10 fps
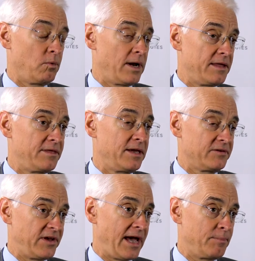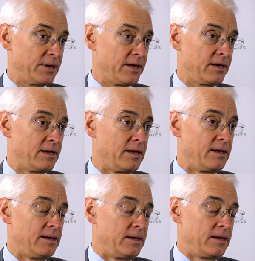What I think is happening,
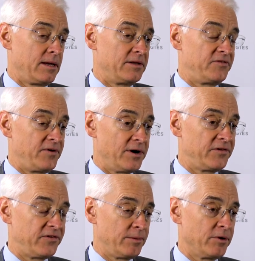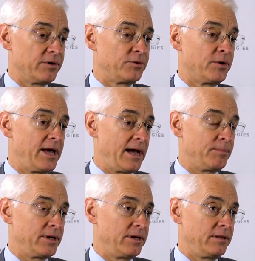and it's very similar to what
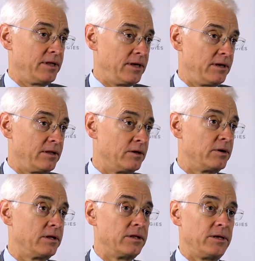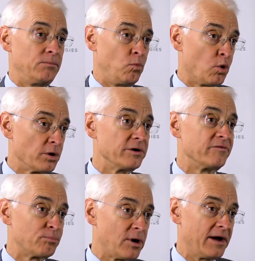happened in the world
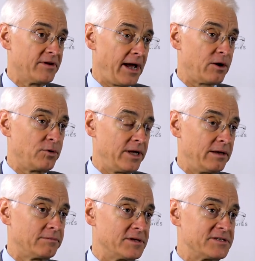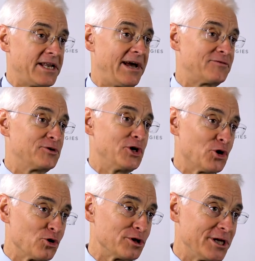of private equity, is that after the
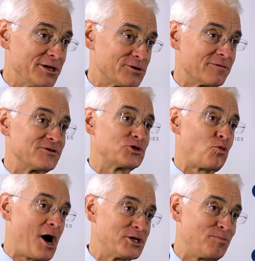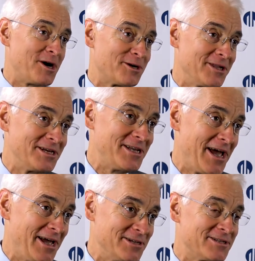early sort of swashbuckling
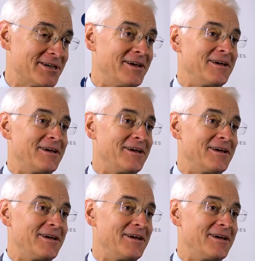days